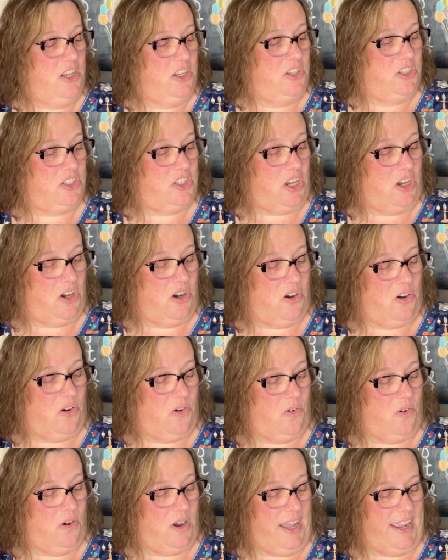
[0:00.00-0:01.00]

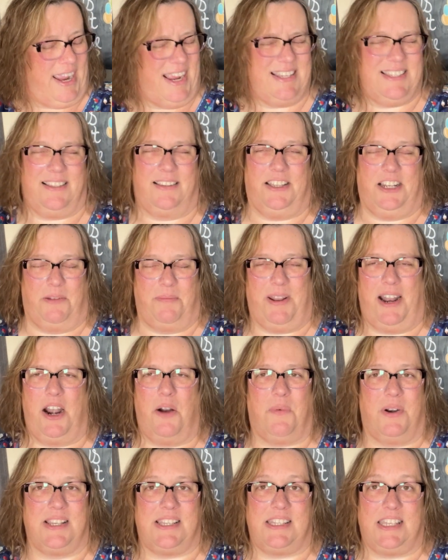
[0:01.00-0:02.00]
So I guess a little bit. I don't
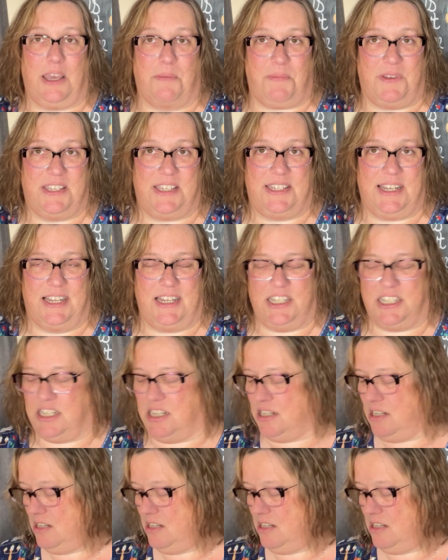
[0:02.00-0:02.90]
want to skip a stitch,